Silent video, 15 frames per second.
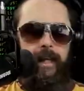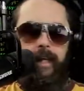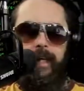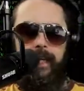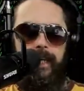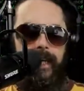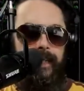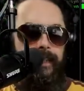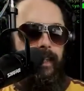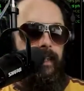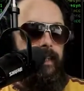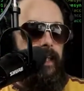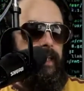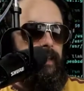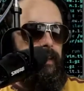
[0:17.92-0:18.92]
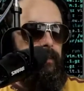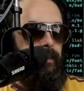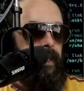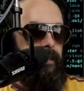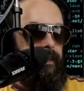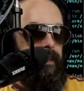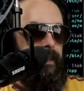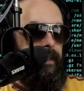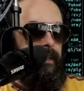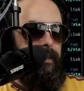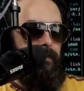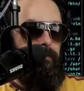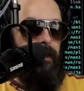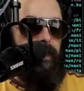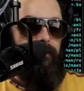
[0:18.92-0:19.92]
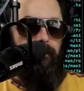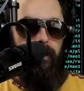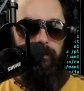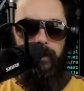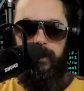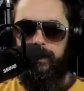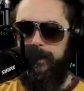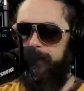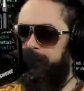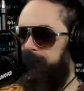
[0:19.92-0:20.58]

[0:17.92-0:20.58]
Hey guys, how you guys doing out there? How are you Billy Bumblers?